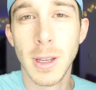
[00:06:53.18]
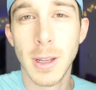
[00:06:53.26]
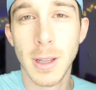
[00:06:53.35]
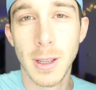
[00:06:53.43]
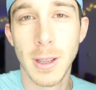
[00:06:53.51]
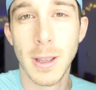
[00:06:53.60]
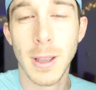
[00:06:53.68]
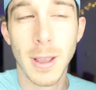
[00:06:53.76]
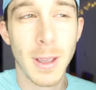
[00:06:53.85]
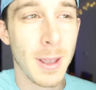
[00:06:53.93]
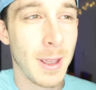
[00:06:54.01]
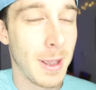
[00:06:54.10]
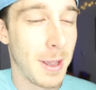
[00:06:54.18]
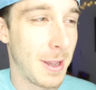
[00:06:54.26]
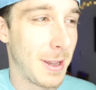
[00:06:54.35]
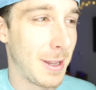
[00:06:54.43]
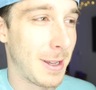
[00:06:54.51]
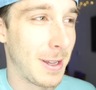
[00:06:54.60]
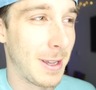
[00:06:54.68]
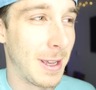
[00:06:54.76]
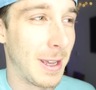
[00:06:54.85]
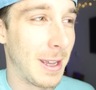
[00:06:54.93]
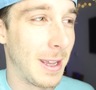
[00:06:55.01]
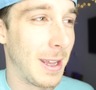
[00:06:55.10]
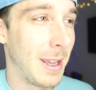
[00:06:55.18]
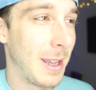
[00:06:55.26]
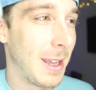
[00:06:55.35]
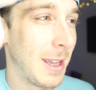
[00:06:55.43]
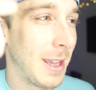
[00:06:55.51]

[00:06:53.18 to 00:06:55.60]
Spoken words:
Nobody speaks.